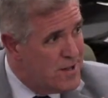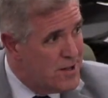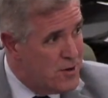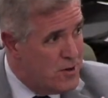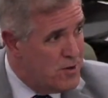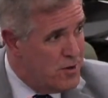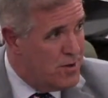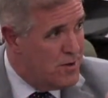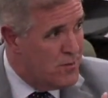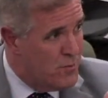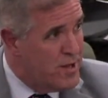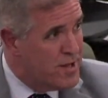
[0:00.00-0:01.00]
you know,
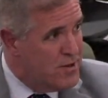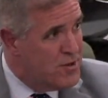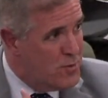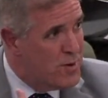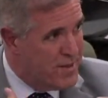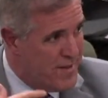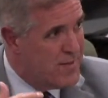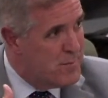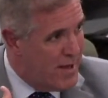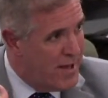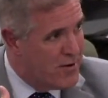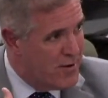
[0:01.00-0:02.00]
we can do within
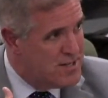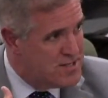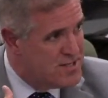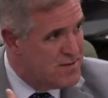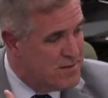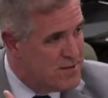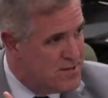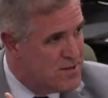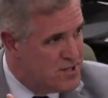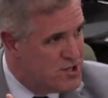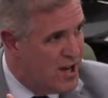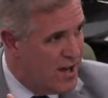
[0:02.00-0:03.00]
the pay grades
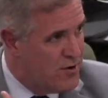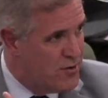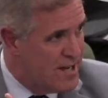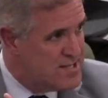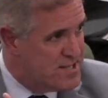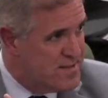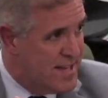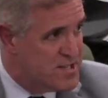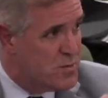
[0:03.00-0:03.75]
to address it.